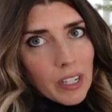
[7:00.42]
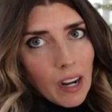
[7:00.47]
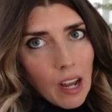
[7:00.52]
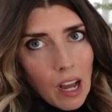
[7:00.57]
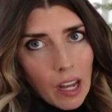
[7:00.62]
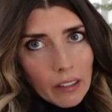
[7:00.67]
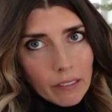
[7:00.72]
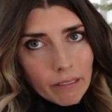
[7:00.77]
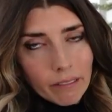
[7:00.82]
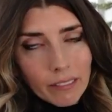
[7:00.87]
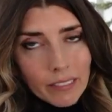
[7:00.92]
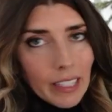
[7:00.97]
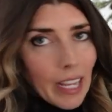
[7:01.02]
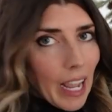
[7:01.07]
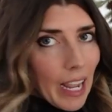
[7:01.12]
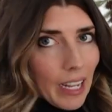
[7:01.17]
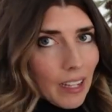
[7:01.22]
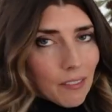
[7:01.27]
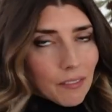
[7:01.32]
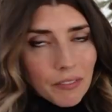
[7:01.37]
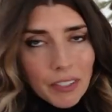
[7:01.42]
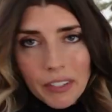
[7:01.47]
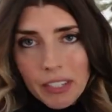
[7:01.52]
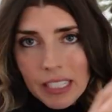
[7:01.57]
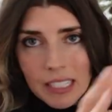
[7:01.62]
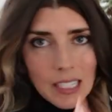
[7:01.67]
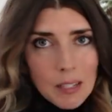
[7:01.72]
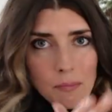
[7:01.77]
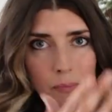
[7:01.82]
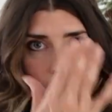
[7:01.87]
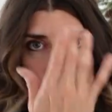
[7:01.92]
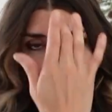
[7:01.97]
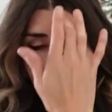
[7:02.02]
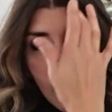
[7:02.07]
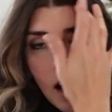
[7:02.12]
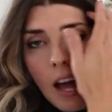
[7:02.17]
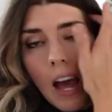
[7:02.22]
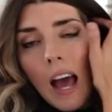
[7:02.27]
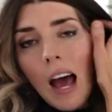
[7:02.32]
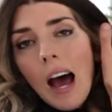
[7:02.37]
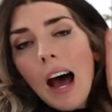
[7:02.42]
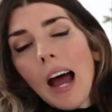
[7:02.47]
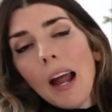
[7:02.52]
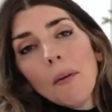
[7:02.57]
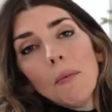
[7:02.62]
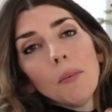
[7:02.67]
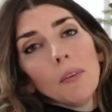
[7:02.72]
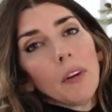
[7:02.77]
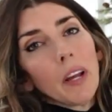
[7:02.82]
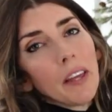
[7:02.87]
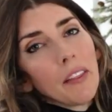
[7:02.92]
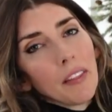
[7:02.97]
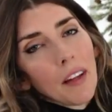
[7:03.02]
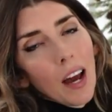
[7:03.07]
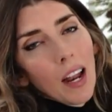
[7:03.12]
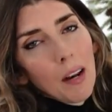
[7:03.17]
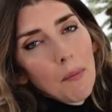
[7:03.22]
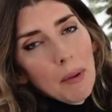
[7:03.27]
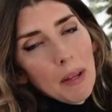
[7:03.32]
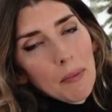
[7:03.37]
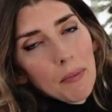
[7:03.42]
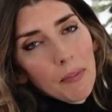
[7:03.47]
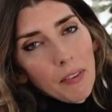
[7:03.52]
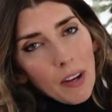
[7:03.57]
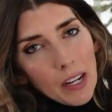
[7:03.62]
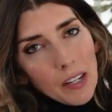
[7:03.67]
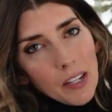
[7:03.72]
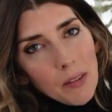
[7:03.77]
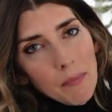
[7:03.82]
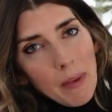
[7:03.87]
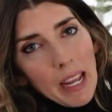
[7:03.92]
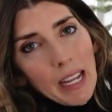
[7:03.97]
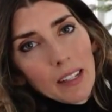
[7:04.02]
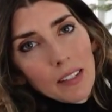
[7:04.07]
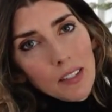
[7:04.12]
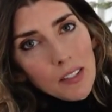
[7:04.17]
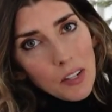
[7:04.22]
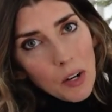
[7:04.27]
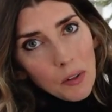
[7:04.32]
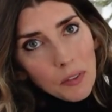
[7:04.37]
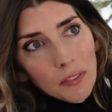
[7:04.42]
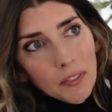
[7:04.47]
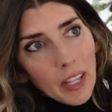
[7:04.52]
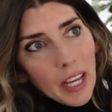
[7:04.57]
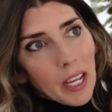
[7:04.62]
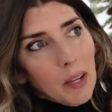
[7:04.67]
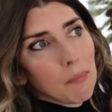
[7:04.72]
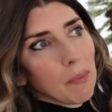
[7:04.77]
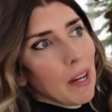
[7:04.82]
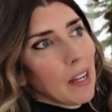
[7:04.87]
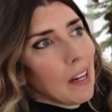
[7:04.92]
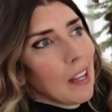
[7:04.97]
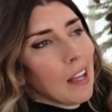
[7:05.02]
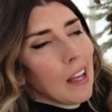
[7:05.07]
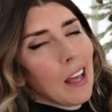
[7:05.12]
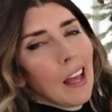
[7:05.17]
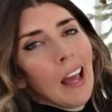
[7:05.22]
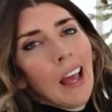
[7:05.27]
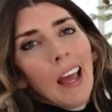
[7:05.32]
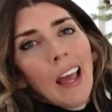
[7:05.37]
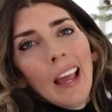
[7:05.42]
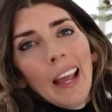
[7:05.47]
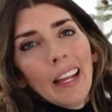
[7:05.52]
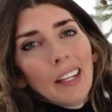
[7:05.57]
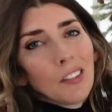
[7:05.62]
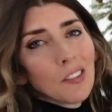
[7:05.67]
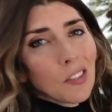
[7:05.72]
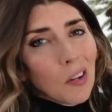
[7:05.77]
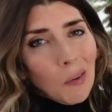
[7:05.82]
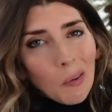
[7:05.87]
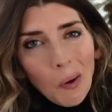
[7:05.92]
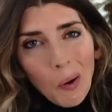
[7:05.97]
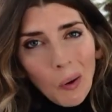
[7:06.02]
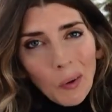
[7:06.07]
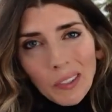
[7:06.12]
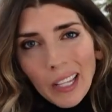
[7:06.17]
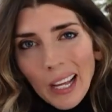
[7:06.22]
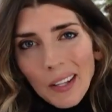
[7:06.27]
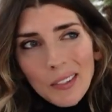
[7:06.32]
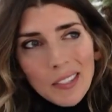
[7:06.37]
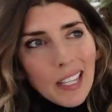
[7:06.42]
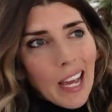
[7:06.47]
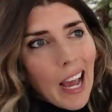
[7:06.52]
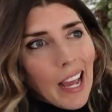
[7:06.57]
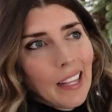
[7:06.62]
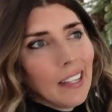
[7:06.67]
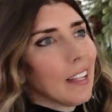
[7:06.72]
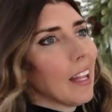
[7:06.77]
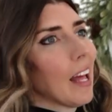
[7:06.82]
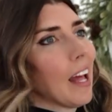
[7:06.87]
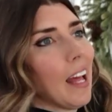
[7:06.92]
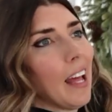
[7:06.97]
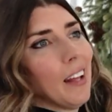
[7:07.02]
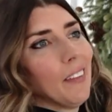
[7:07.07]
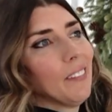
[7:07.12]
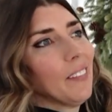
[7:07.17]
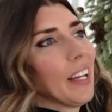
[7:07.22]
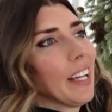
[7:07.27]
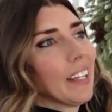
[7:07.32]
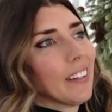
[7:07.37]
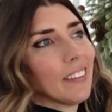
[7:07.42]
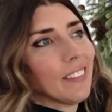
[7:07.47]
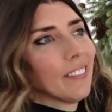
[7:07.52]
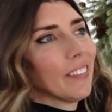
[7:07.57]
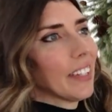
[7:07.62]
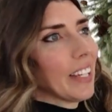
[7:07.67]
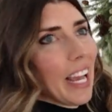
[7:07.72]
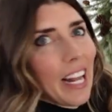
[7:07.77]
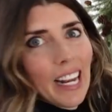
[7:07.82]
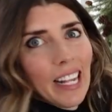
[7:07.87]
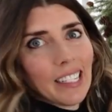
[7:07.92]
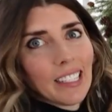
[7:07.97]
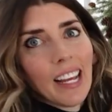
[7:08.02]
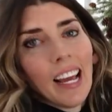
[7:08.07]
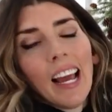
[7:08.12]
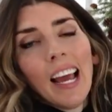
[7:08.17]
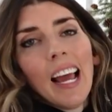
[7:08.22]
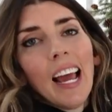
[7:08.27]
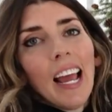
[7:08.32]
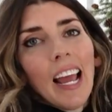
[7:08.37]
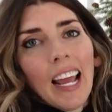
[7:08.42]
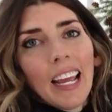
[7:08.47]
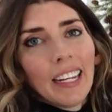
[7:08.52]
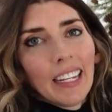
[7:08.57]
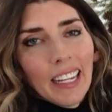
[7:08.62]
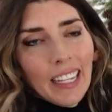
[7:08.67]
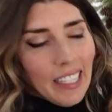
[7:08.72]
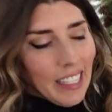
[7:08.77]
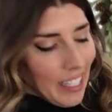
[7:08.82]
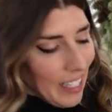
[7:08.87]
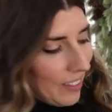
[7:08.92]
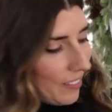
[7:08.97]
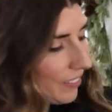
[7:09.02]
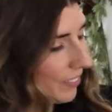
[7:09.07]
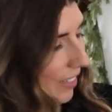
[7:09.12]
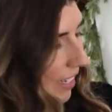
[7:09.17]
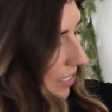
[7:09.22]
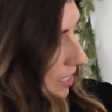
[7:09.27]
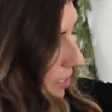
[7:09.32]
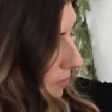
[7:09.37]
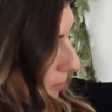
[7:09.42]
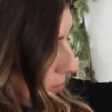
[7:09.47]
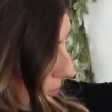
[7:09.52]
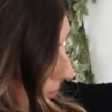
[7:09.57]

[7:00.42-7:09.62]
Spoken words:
on, okay? Very simple. I really thought it'd be fun to make a snowflake, but it's so cold outside, I'm like, forget it. And then, you know, I just won't